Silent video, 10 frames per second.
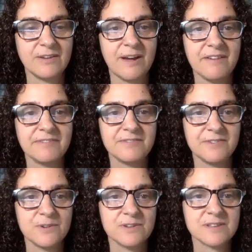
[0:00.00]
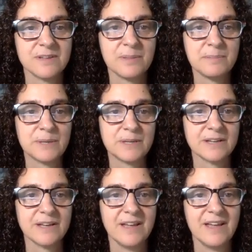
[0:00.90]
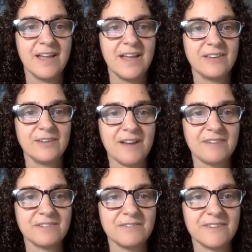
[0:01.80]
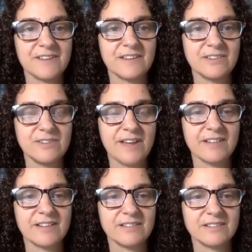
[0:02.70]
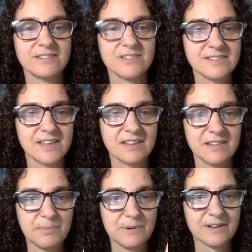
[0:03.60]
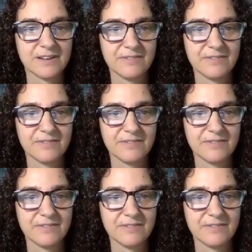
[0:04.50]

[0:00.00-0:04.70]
you have to focus on the book. You have to just get the book